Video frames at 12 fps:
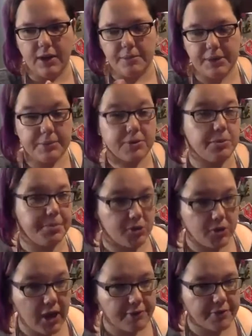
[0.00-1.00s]
be able to
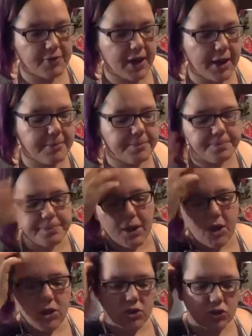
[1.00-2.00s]
build off of that.
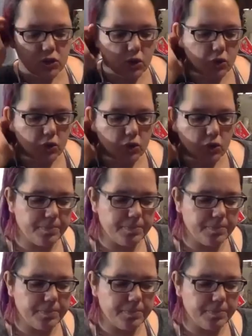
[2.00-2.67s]
So